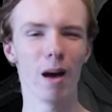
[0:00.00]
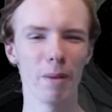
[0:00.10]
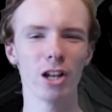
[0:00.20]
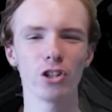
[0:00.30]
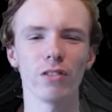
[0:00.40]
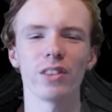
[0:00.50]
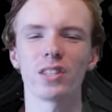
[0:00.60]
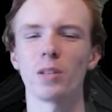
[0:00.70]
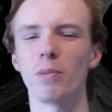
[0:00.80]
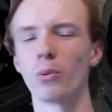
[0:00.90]
Imagine if
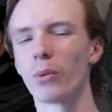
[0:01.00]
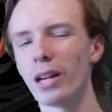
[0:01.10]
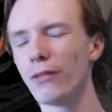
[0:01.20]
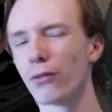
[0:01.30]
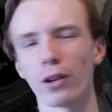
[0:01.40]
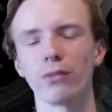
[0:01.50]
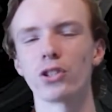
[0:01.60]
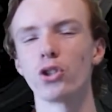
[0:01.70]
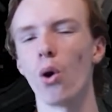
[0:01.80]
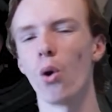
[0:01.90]
this had been right in front of
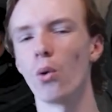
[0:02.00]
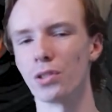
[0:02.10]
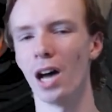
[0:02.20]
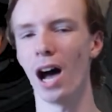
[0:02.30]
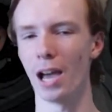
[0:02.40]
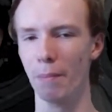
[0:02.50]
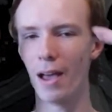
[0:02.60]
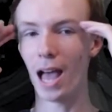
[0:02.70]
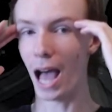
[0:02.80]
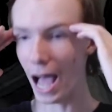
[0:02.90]
us the whole time.
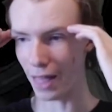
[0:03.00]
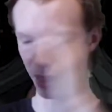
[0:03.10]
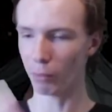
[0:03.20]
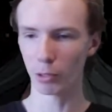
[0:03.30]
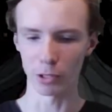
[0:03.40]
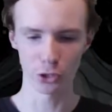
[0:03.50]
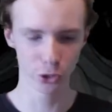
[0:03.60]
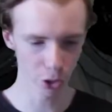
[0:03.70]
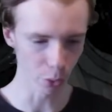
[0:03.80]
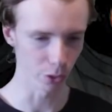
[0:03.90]
Ha, ah, that would have been
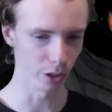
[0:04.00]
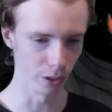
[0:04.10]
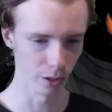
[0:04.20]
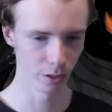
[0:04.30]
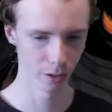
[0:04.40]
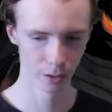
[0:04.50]
so good.